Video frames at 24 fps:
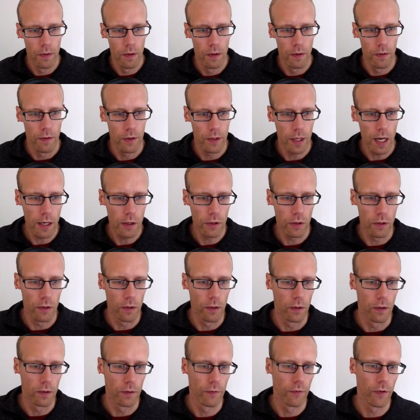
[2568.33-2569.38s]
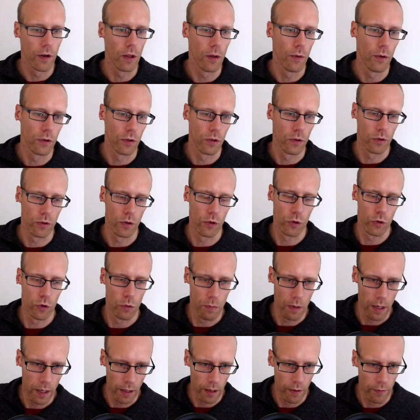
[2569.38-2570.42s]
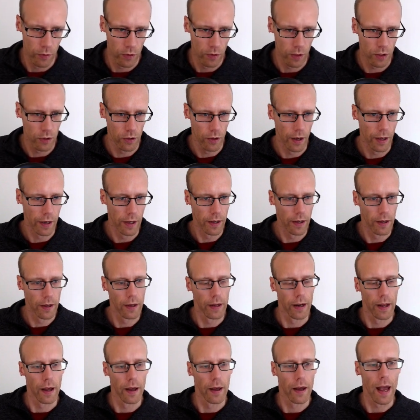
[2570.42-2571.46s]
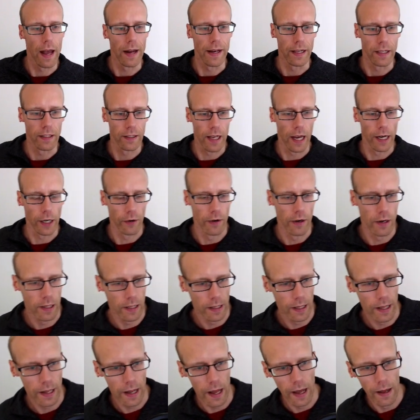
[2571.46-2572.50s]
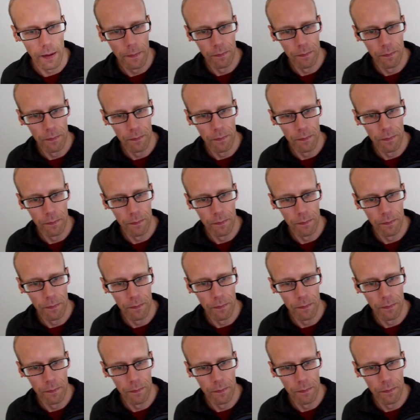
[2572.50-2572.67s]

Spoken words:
the title, follow us on social media. Obviously it's not in a heading tag or anything like that.